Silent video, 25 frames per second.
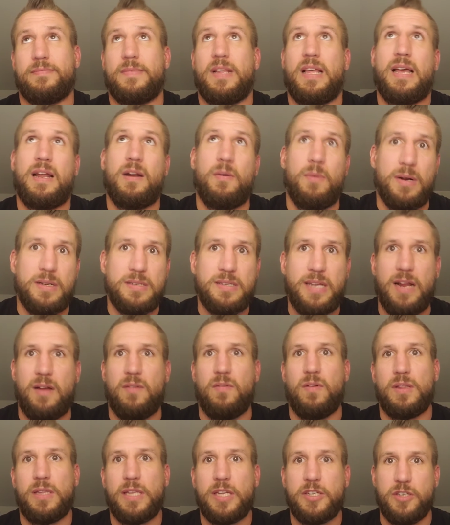I don't want to say a
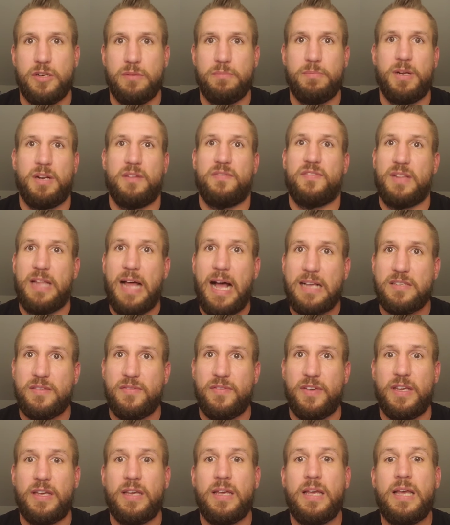religion, but a
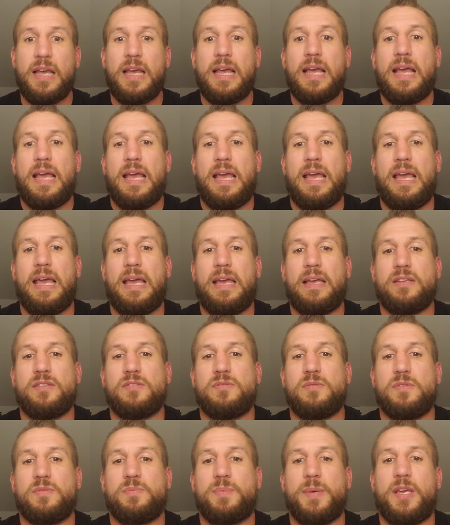philosophy,
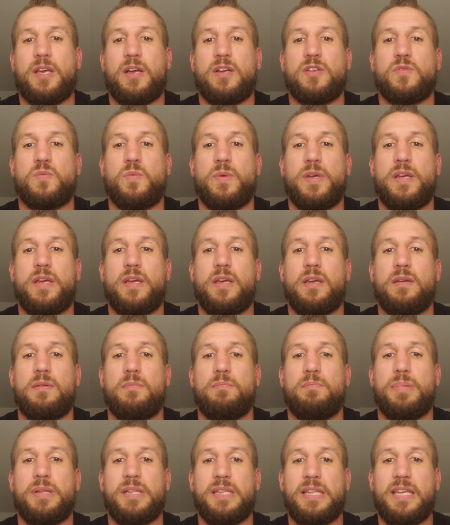is because we
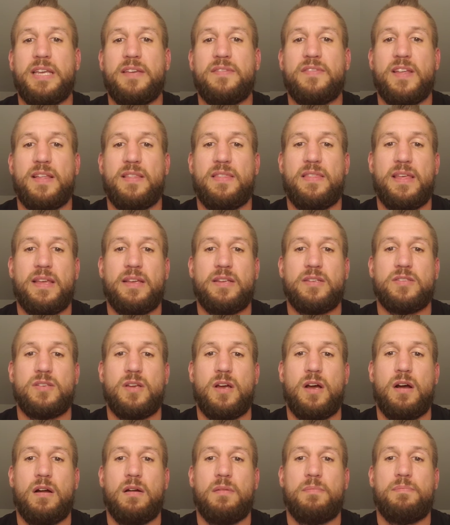believe that things
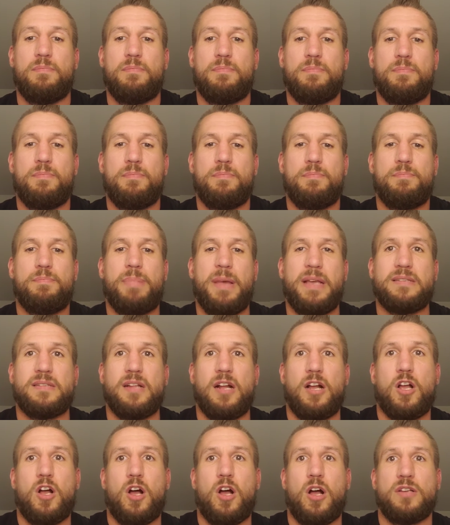are based
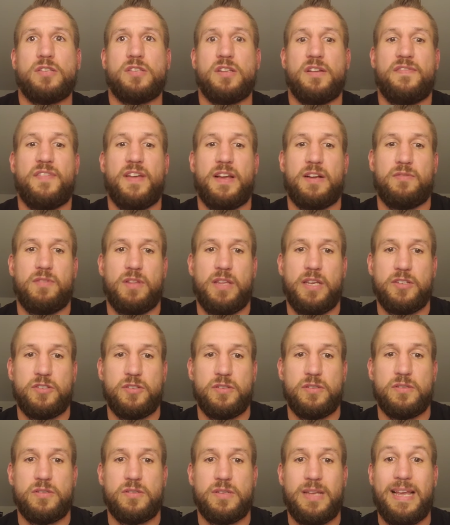on cause and effect
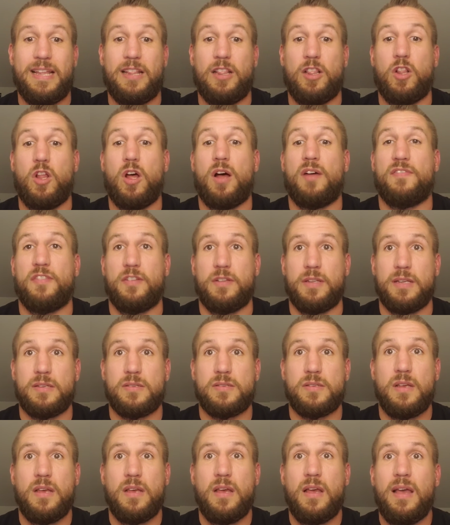relations and
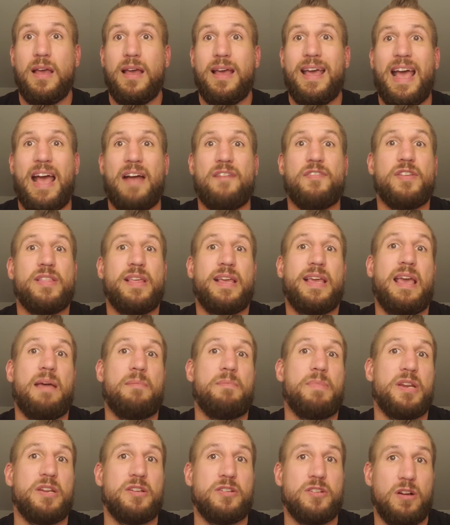lawfulness. Everything can
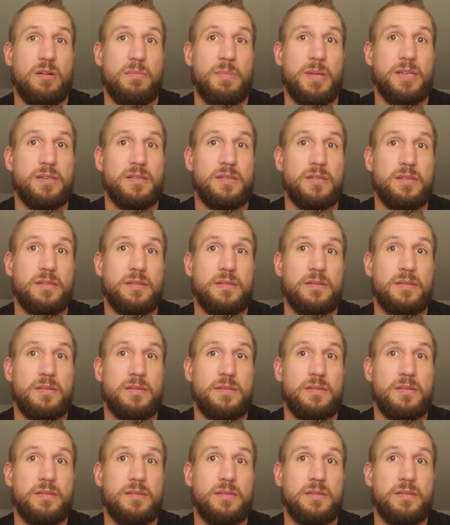be determined.